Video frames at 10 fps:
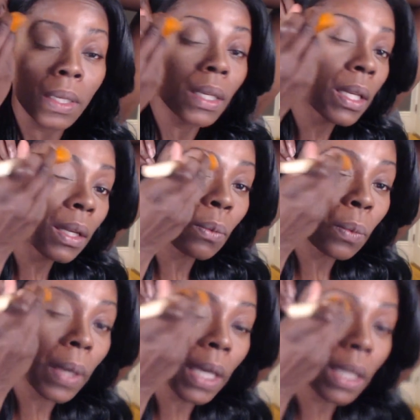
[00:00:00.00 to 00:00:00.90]

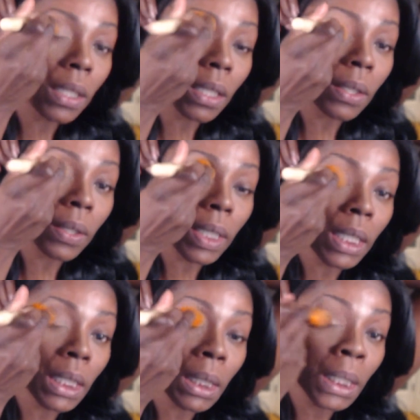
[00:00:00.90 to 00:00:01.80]
getting way into the
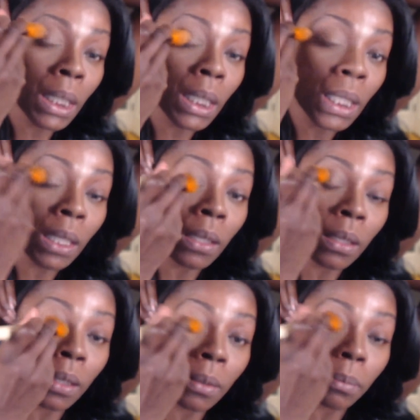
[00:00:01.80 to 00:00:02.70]
crease,
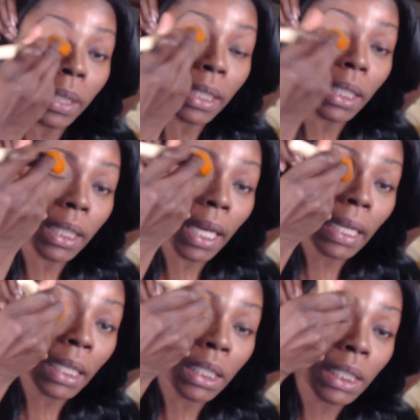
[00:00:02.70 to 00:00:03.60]
blending that
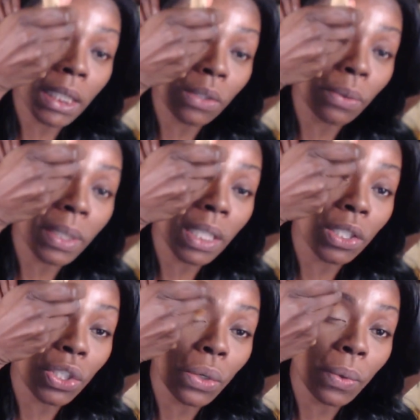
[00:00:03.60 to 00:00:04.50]
in so it
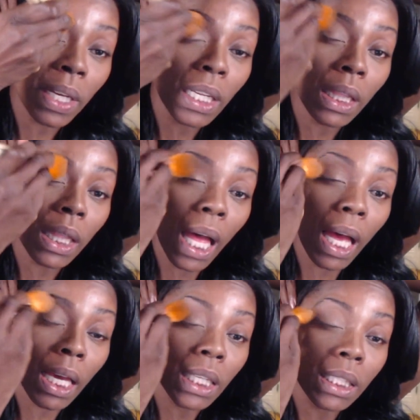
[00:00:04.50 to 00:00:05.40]
doesn't show any
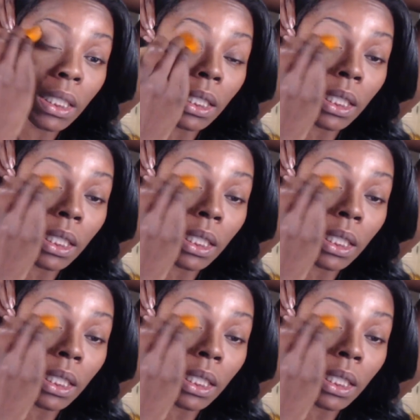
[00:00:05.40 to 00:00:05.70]
lines.